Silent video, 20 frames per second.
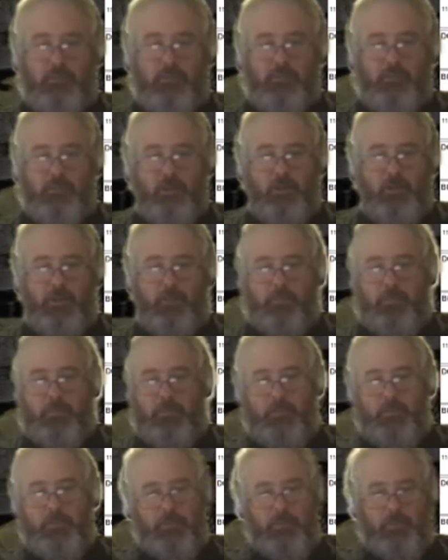time
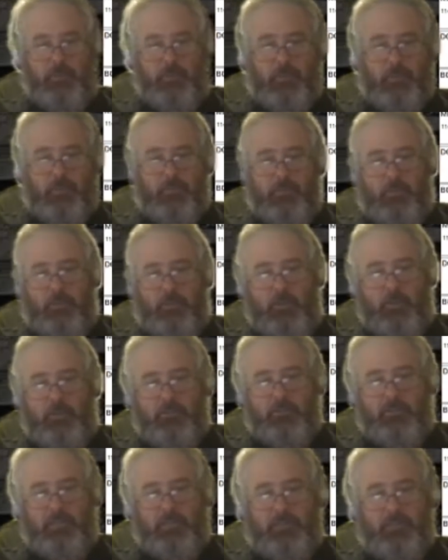that
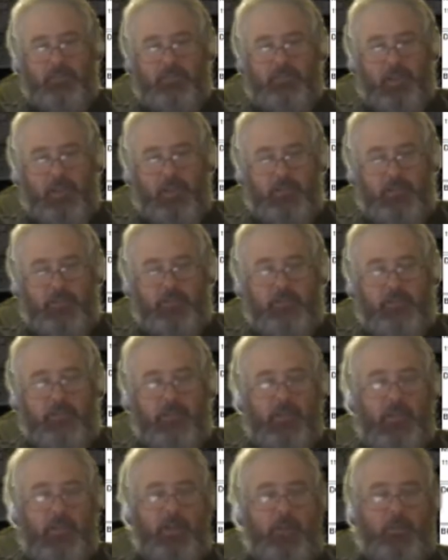those things are valid,
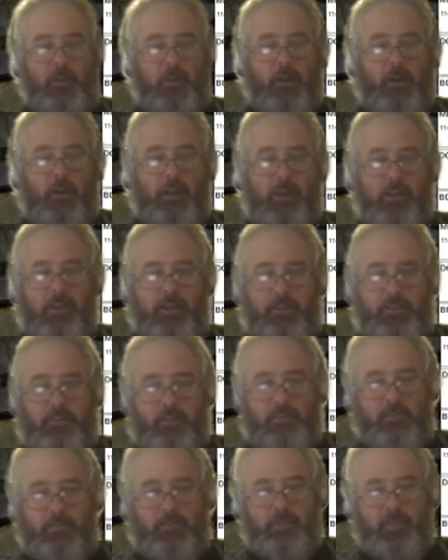and we're
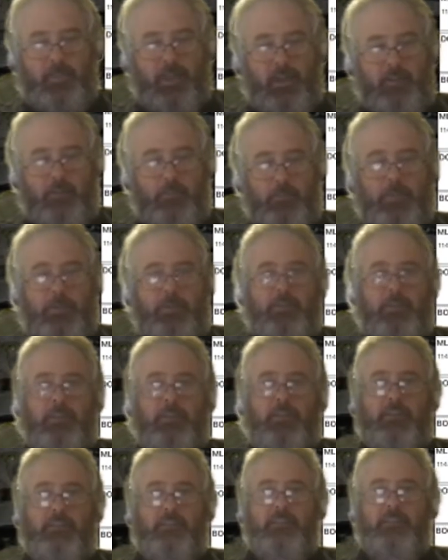highlighting the current period.
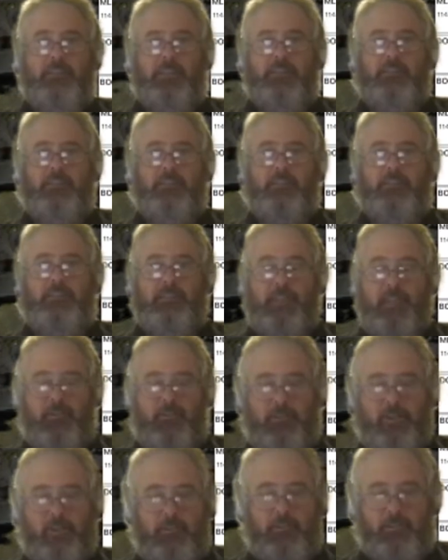You can see it says TAF
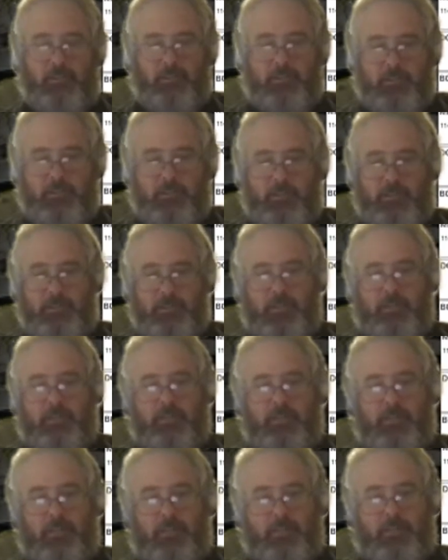current.
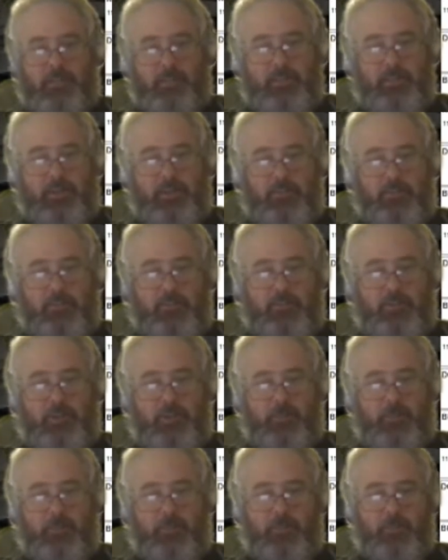So that's the current
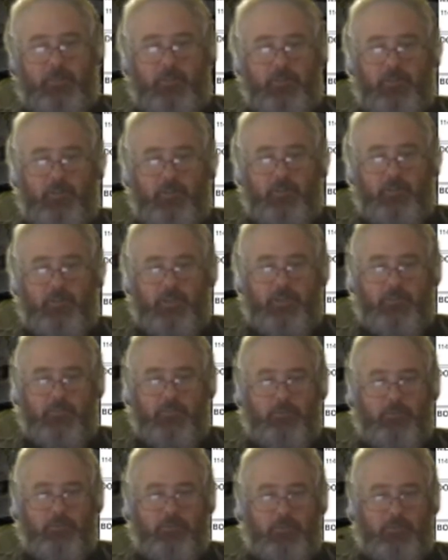time, 3:30 at
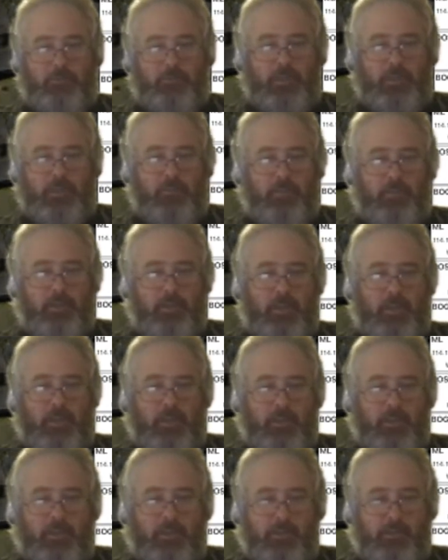12 knots
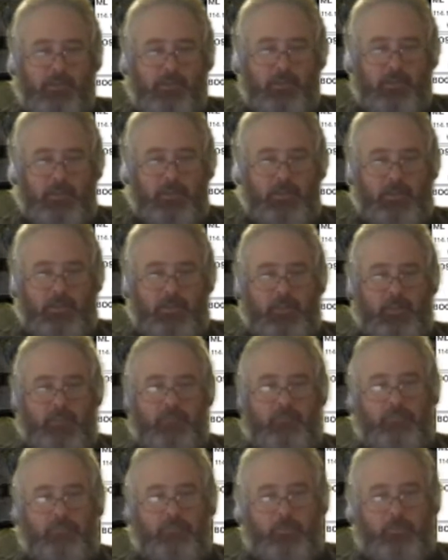CAV-OK, and then
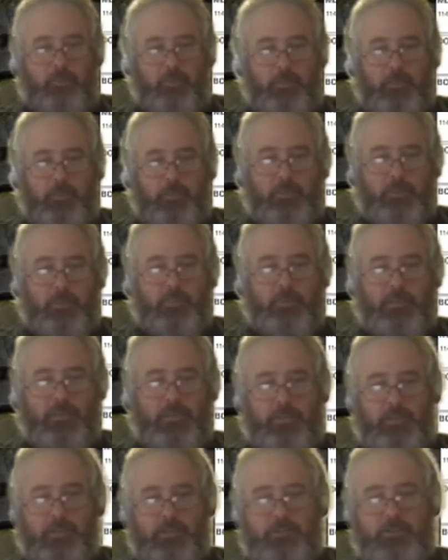from a
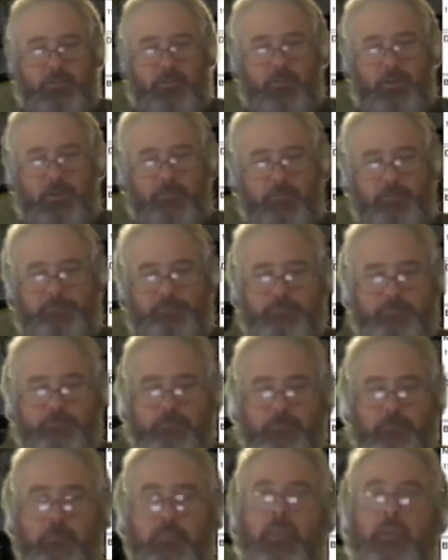particular time.
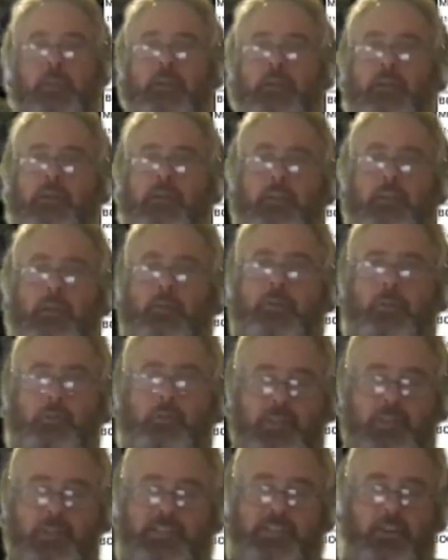Now we
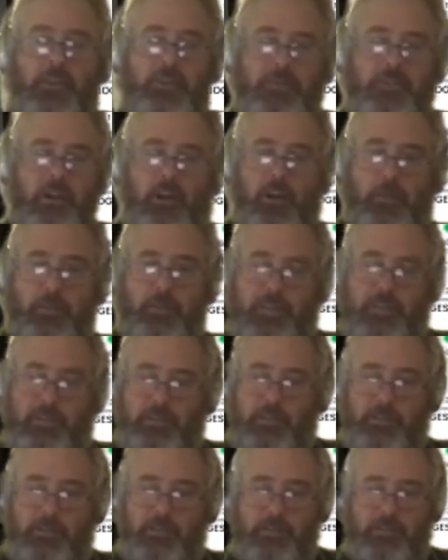always show time in
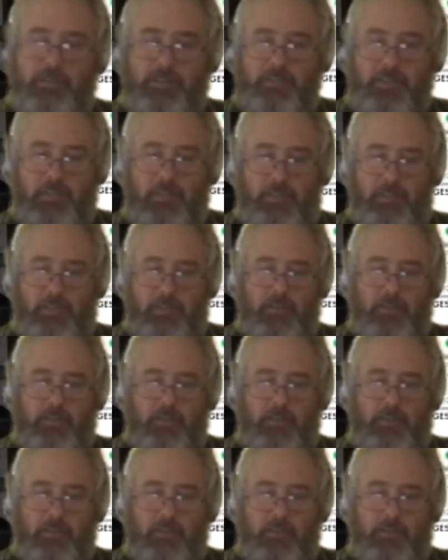UTC